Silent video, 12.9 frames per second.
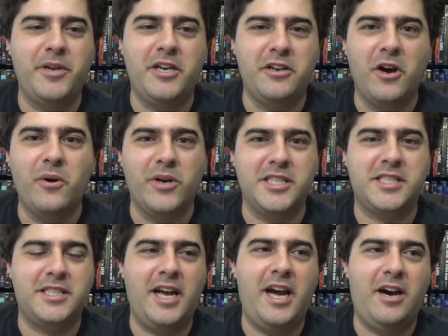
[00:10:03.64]
be
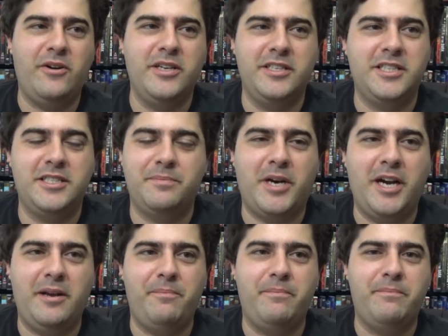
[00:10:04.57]
noticed now, and
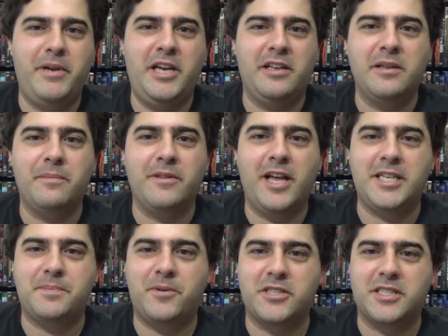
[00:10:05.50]
by being the
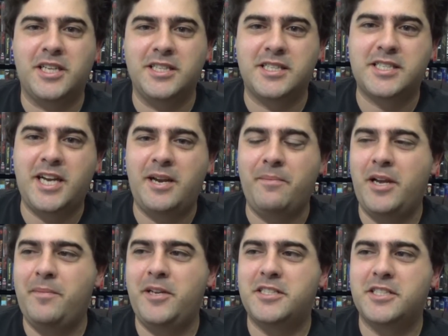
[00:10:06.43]
last person on the site,
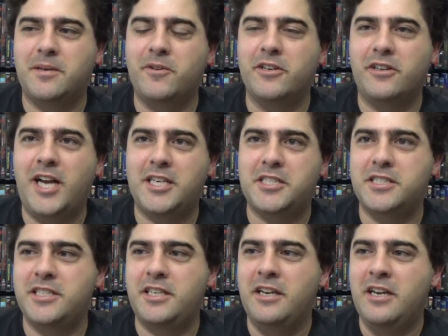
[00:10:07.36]
maybe someone will
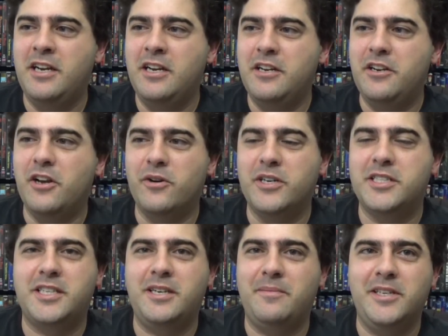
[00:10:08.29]
actually
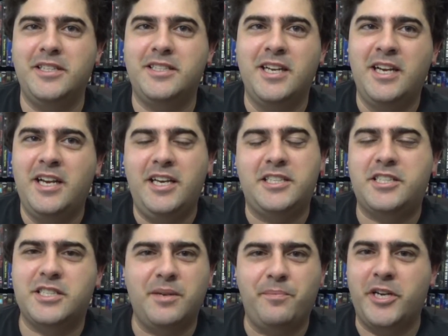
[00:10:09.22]
notice him, and it's
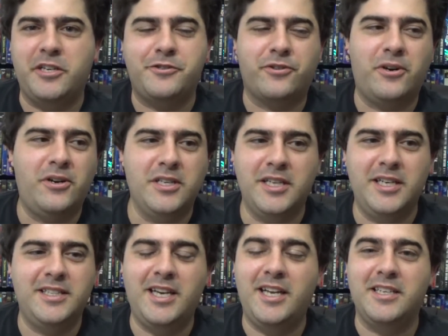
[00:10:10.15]
just a big troll, and
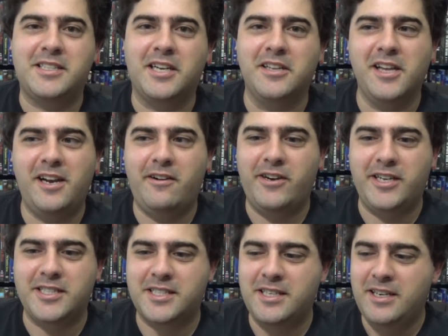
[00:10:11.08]
it's
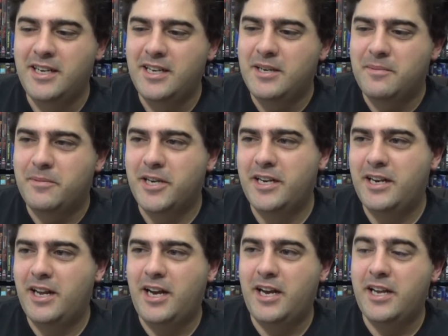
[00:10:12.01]
hilarious. But
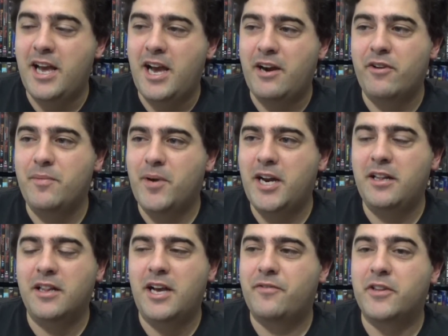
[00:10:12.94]
yeah, everybody
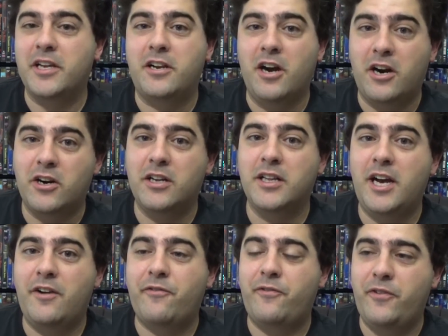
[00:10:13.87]
left. Linkara
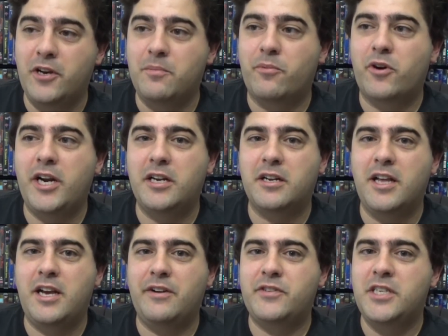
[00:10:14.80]
left. FilmBrain
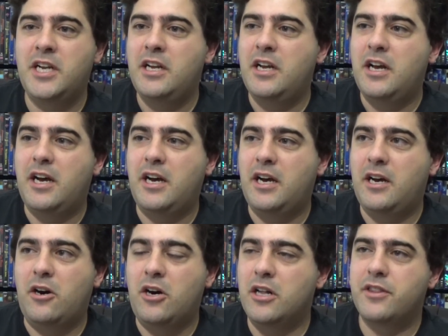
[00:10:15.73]
left.
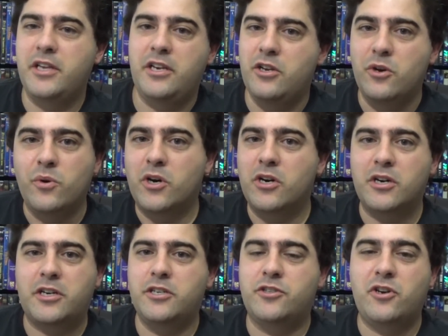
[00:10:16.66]
All the newer
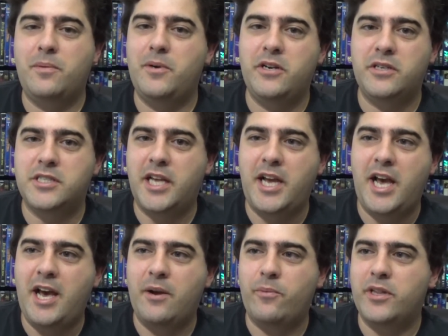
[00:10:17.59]
contributors they
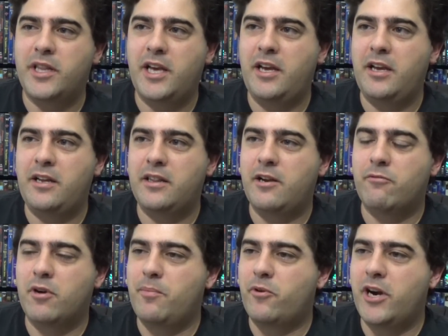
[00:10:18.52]
had when they
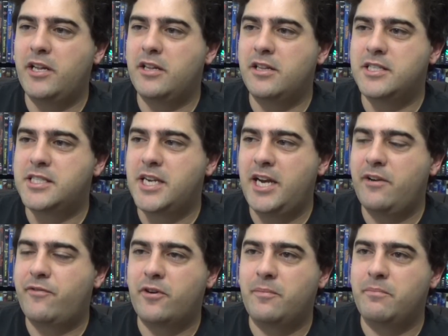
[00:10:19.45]
rebranded the site
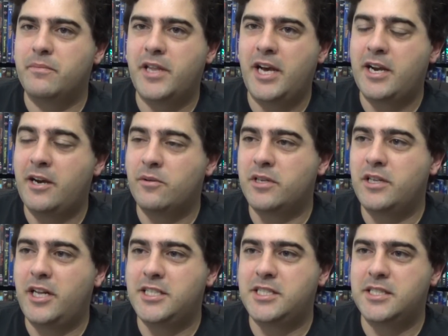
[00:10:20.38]
from That Guy with the
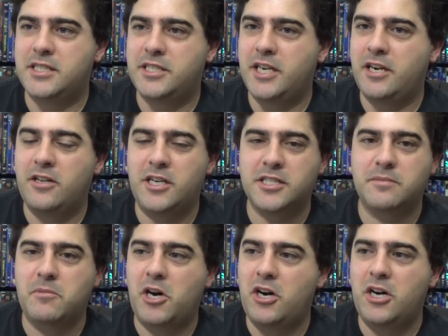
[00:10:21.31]
Glasses to Channel
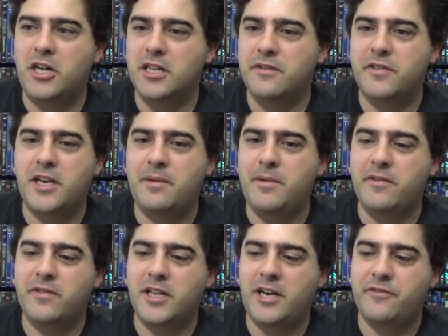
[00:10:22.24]
Awesome, all of them
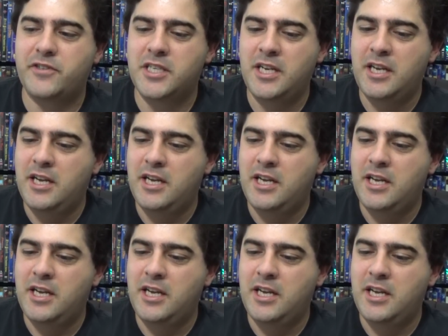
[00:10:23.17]
have left,